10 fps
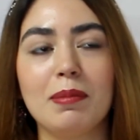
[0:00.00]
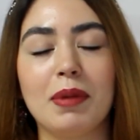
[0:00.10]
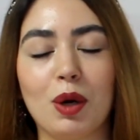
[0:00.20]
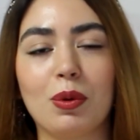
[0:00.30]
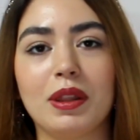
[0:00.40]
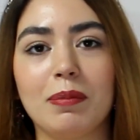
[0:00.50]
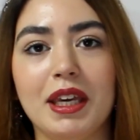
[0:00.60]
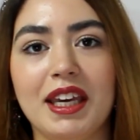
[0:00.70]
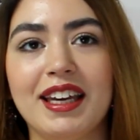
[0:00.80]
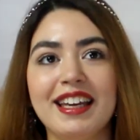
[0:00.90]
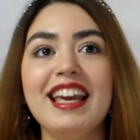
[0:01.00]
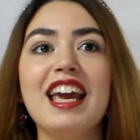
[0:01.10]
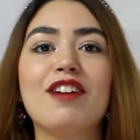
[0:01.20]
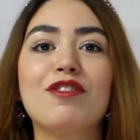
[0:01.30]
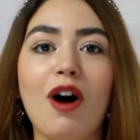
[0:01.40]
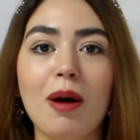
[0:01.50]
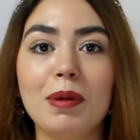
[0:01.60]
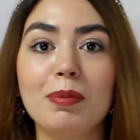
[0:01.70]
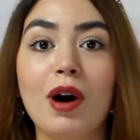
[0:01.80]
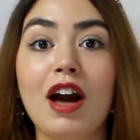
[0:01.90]
bear with me. And for all
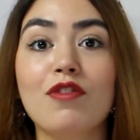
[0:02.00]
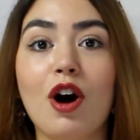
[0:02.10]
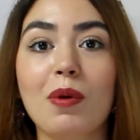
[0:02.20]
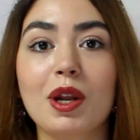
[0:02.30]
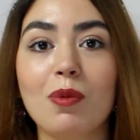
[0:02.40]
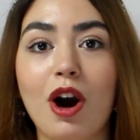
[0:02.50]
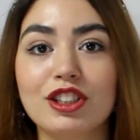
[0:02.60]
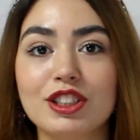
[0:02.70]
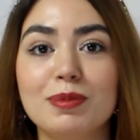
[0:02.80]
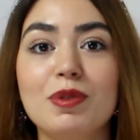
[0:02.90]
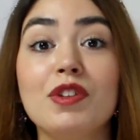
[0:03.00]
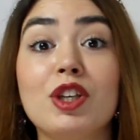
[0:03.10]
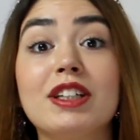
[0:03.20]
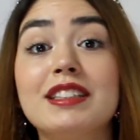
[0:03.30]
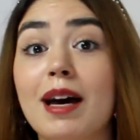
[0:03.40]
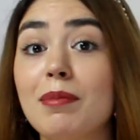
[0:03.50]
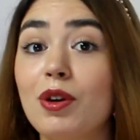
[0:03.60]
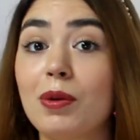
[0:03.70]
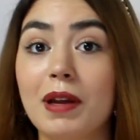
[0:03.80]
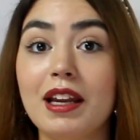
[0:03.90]
people who have already watched this movie, you can tell
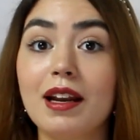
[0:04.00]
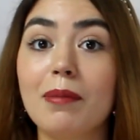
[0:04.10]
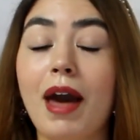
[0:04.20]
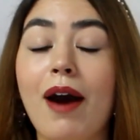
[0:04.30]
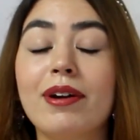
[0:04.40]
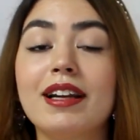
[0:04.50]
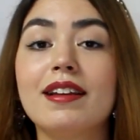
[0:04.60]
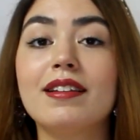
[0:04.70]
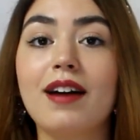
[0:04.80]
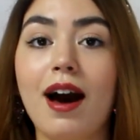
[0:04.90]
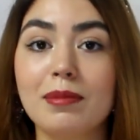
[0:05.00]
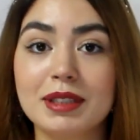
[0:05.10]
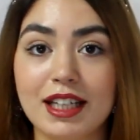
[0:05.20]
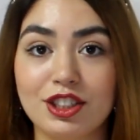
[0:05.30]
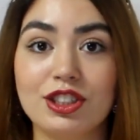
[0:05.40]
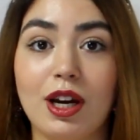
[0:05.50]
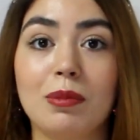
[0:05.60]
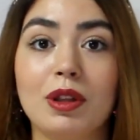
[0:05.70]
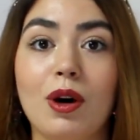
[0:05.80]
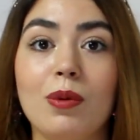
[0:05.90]
me your opinion about it in the comment section
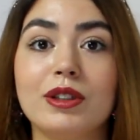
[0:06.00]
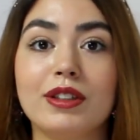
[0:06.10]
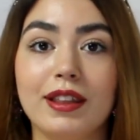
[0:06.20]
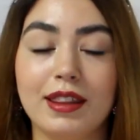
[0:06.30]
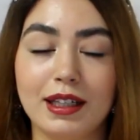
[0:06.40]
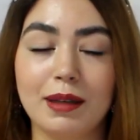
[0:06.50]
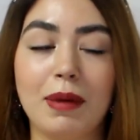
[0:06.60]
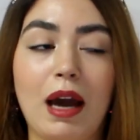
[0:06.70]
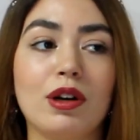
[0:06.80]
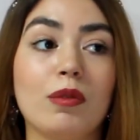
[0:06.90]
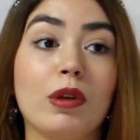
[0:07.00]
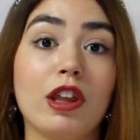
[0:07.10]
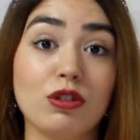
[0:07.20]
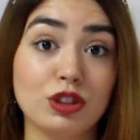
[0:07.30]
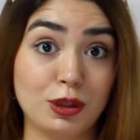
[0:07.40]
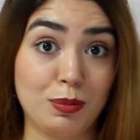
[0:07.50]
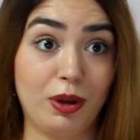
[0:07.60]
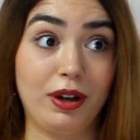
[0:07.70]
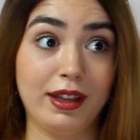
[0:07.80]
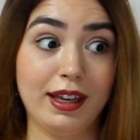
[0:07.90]
down below. What do you think about it without
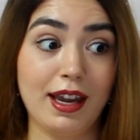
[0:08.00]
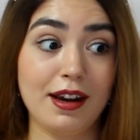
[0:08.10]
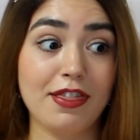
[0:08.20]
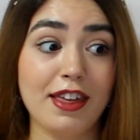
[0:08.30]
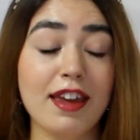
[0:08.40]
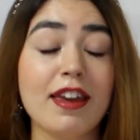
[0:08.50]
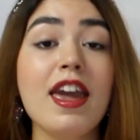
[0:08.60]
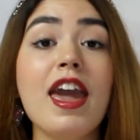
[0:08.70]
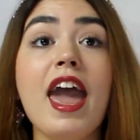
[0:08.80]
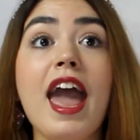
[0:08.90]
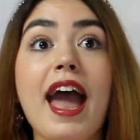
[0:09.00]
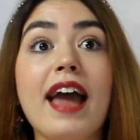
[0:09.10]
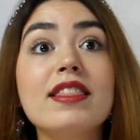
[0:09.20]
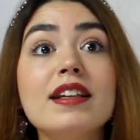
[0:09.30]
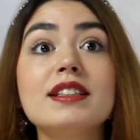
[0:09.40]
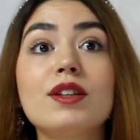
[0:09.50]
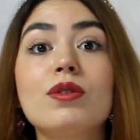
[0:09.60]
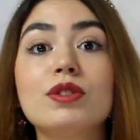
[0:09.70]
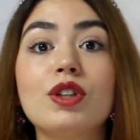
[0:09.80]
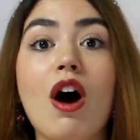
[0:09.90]
spoiling anything? And this
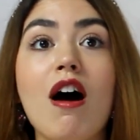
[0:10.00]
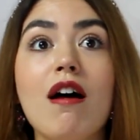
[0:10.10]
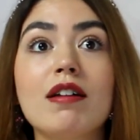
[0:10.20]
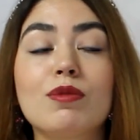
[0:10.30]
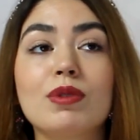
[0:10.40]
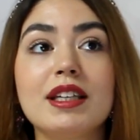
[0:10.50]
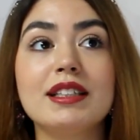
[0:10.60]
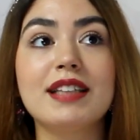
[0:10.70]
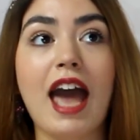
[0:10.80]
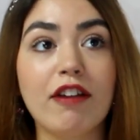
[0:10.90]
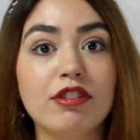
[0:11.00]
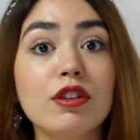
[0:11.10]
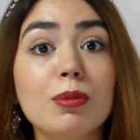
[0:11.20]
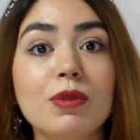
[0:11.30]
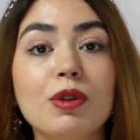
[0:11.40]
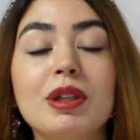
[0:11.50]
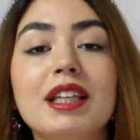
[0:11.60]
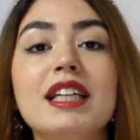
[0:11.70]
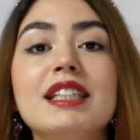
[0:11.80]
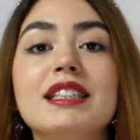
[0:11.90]
whole song, it released after the movie
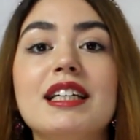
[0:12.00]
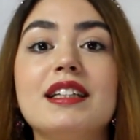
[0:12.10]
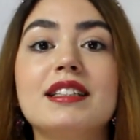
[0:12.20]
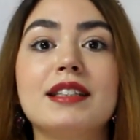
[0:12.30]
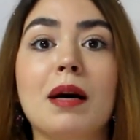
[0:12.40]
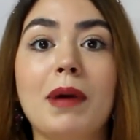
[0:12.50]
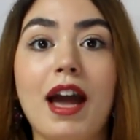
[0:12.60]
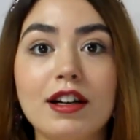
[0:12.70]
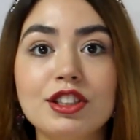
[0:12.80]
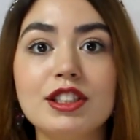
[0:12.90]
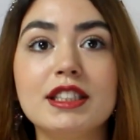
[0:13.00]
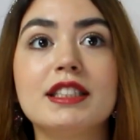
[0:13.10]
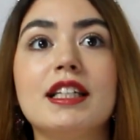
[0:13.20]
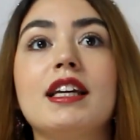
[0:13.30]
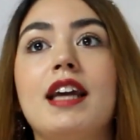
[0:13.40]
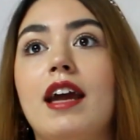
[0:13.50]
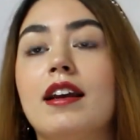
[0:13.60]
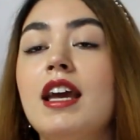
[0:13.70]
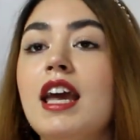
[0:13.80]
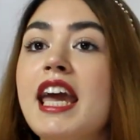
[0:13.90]
released. It is sung by Arijit Singh
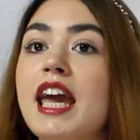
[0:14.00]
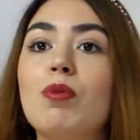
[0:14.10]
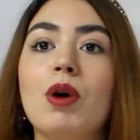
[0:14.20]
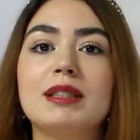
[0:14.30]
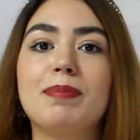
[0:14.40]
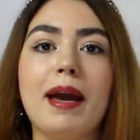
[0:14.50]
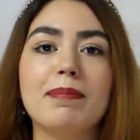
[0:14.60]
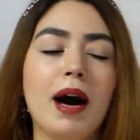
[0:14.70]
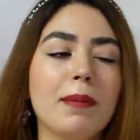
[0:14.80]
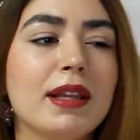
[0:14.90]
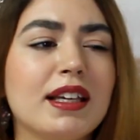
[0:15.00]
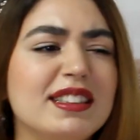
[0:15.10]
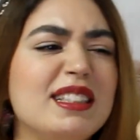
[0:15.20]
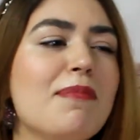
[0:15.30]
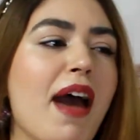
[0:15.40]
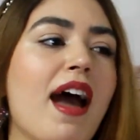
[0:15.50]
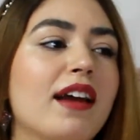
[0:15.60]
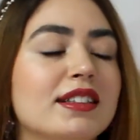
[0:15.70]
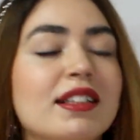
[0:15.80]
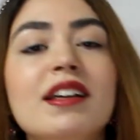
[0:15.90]
and it was by public
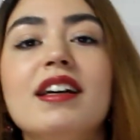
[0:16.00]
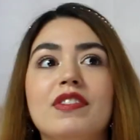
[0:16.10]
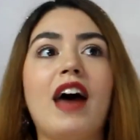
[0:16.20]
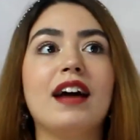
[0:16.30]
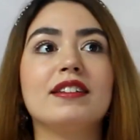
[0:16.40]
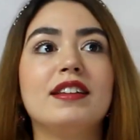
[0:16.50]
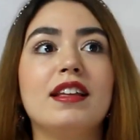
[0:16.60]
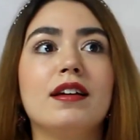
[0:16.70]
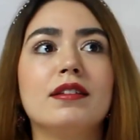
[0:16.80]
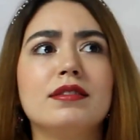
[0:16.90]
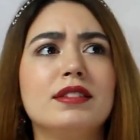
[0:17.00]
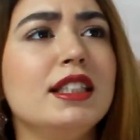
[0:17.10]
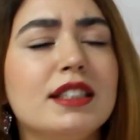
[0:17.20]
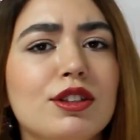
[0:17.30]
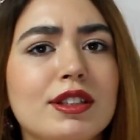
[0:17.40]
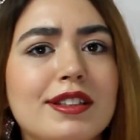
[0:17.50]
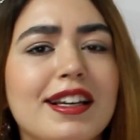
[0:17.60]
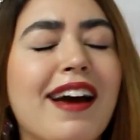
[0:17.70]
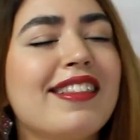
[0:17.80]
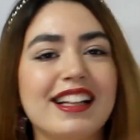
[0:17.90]
demand that the
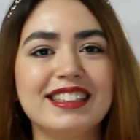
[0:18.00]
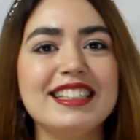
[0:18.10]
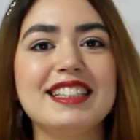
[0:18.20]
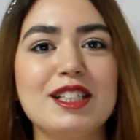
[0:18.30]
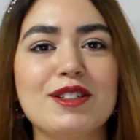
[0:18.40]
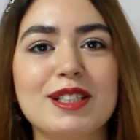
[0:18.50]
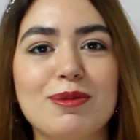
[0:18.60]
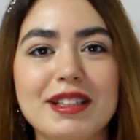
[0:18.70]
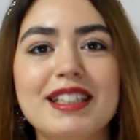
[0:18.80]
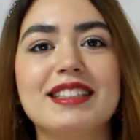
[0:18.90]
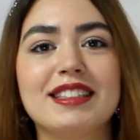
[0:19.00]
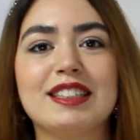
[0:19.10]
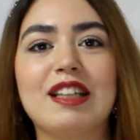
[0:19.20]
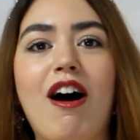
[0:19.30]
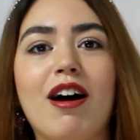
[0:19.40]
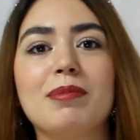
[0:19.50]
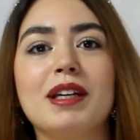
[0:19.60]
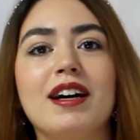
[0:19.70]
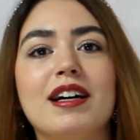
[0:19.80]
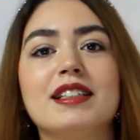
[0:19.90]
T-Series released the song
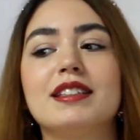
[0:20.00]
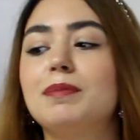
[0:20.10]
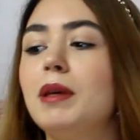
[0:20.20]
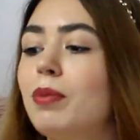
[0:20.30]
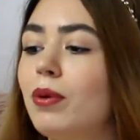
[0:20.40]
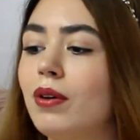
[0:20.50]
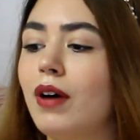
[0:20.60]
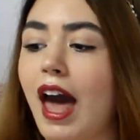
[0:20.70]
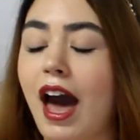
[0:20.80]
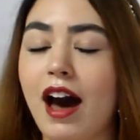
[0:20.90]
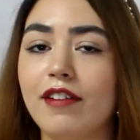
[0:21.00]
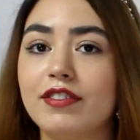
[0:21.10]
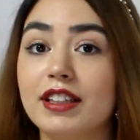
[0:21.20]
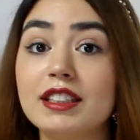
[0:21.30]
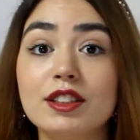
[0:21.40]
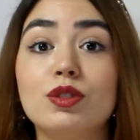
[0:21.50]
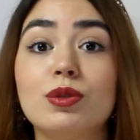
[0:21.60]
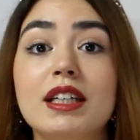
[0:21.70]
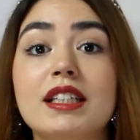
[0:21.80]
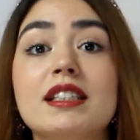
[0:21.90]
because people have listened
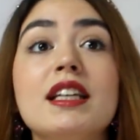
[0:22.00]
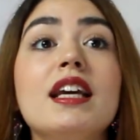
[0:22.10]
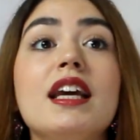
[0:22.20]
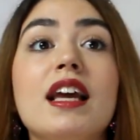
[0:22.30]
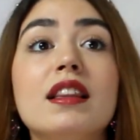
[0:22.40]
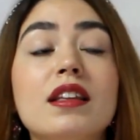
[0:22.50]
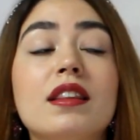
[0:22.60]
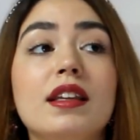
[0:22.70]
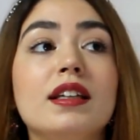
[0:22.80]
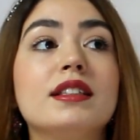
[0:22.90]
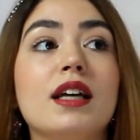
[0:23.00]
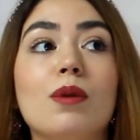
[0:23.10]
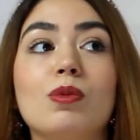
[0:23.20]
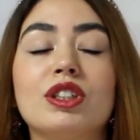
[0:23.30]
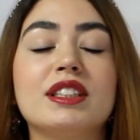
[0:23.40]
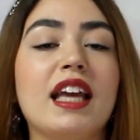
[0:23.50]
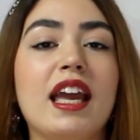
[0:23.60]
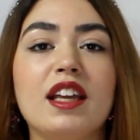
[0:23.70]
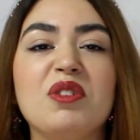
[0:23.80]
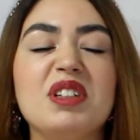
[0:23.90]
to it in the theater and were
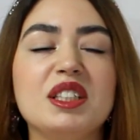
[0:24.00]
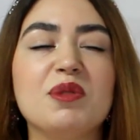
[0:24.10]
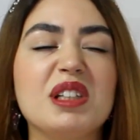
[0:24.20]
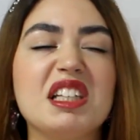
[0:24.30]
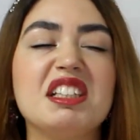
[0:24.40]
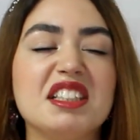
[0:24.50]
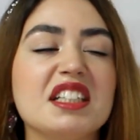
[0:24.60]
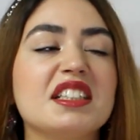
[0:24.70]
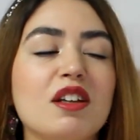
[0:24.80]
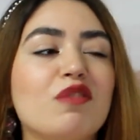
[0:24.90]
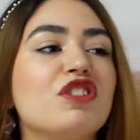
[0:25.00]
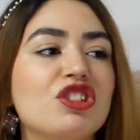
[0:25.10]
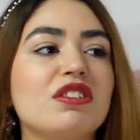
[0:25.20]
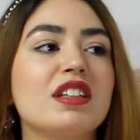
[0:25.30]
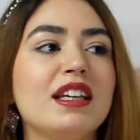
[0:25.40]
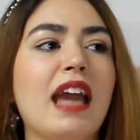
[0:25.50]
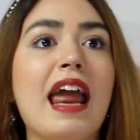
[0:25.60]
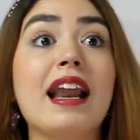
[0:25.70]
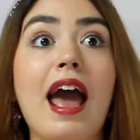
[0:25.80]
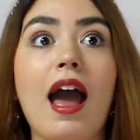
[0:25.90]
saying you need to release this officially.
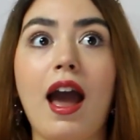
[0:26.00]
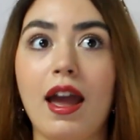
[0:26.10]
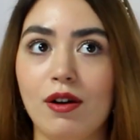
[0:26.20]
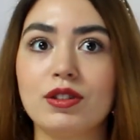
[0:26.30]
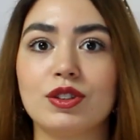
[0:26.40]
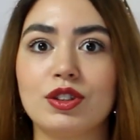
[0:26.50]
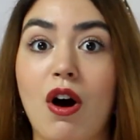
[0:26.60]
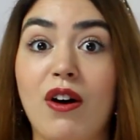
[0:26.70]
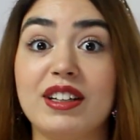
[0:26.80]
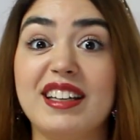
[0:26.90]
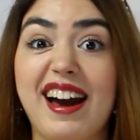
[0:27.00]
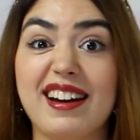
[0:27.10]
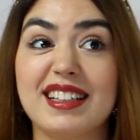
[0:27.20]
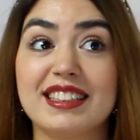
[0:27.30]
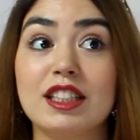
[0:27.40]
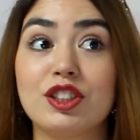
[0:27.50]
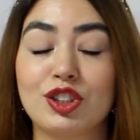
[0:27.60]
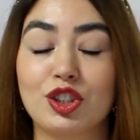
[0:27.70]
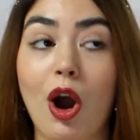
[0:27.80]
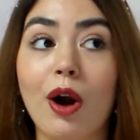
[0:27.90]
And I also saw on Kiara's
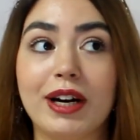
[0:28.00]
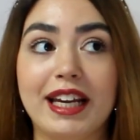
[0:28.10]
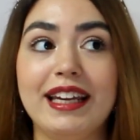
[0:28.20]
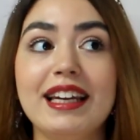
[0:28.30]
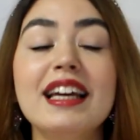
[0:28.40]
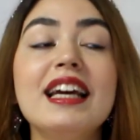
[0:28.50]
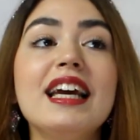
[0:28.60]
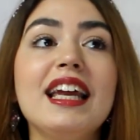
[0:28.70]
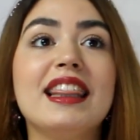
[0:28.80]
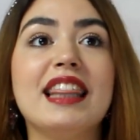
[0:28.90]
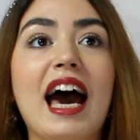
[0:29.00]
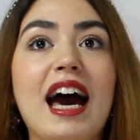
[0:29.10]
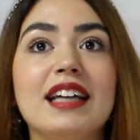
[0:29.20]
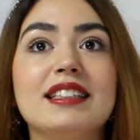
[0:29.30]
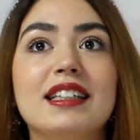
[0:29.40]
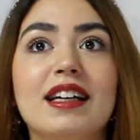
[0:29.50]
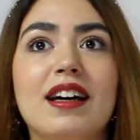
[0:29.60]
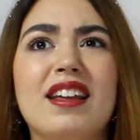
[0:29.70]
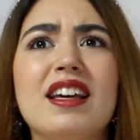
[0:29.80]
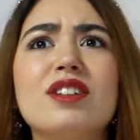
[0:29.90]
story
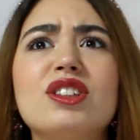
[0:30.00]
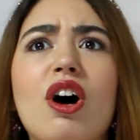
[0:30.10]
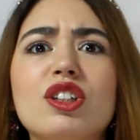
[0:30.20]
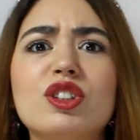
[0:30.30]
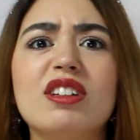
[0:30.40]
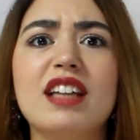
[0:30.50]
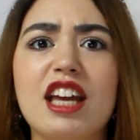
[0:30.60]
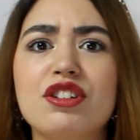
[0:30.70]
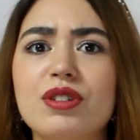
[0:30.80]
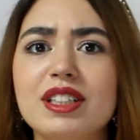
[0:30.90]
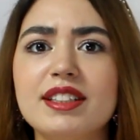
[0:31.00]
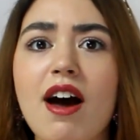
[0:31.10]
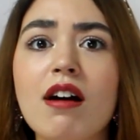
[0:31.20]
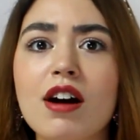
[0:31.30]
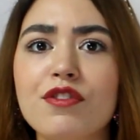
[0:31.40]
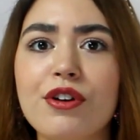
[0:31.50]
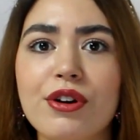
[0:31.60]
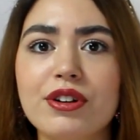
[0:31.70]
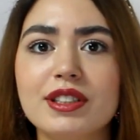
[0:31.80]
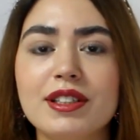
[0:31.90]
that there's also an entry song of
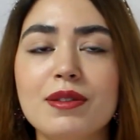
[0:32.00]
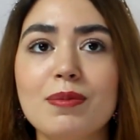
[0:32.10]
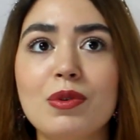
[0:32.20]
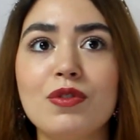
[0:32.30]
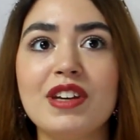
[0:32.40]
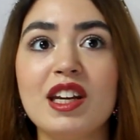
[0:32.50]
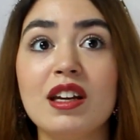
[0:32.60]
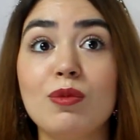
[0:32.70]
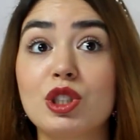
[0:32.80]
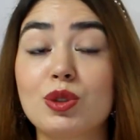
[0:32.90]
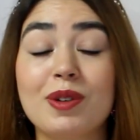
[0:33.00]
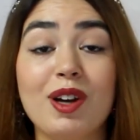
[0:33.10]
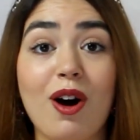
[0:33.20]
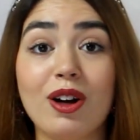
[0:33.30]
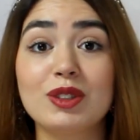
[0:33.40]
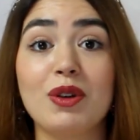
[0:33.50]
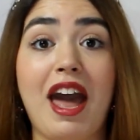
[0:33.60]
hers in the movie, which we also